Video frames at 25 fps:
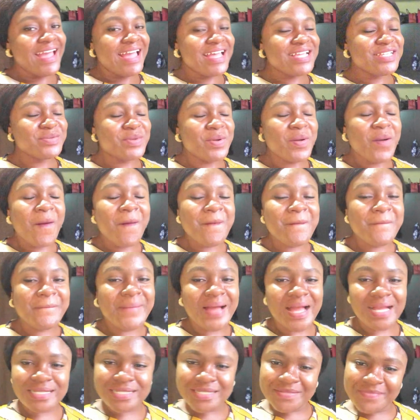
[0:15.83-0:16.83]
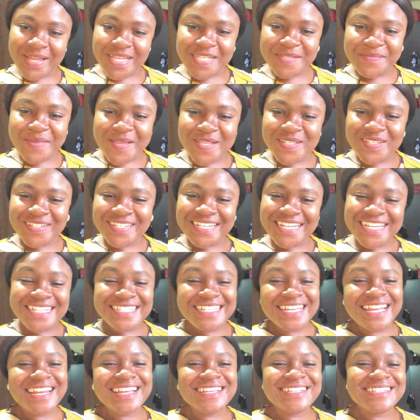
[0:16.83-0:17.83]
guys, welcome back to my space on the
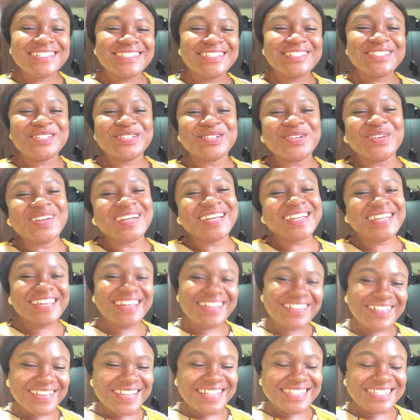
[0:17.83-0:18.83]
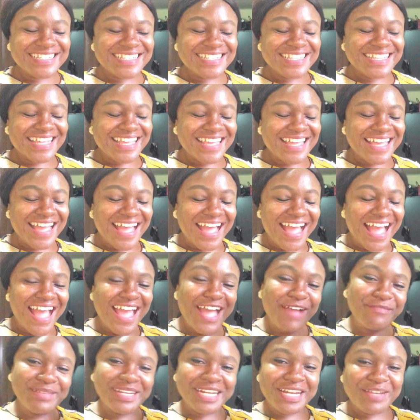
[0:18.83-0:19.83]
internet. It is your girl, isn't it? I
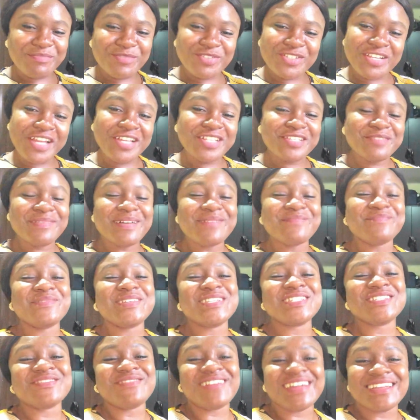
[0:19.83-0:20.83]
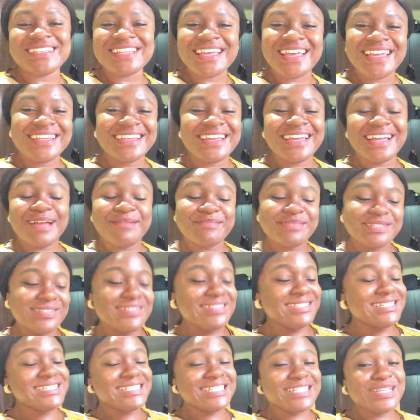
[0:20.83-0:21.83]
am an Abuja YouTuber based right here in the
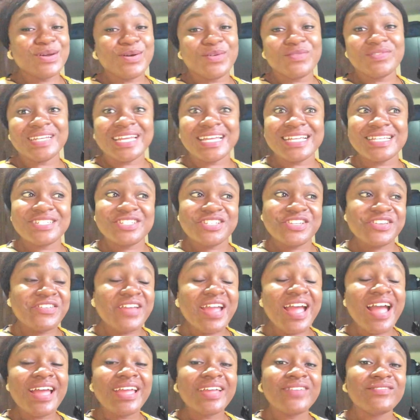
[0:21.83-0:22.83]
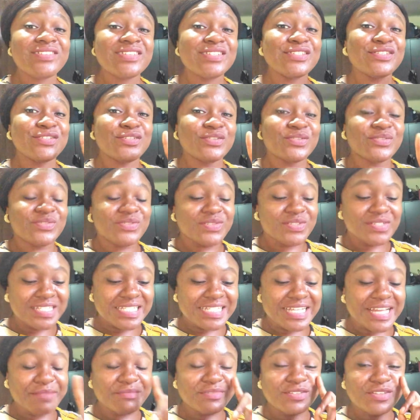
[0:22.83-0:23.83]
capital city of Nigeria. If this is your first
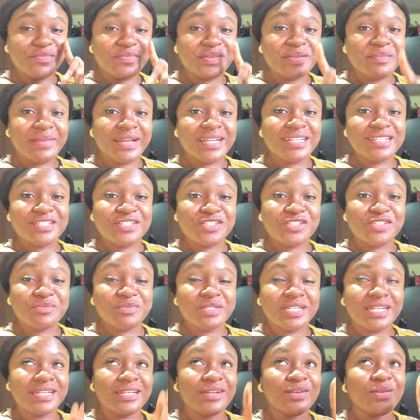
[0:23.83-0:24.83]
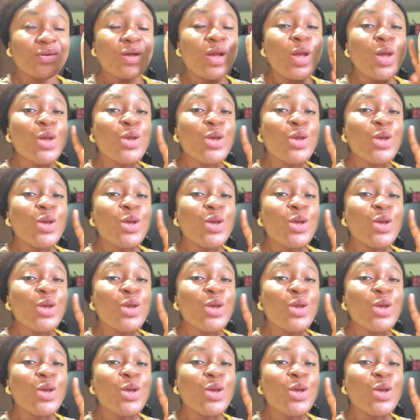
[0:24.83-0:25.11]
time stopping by this YouTube channel,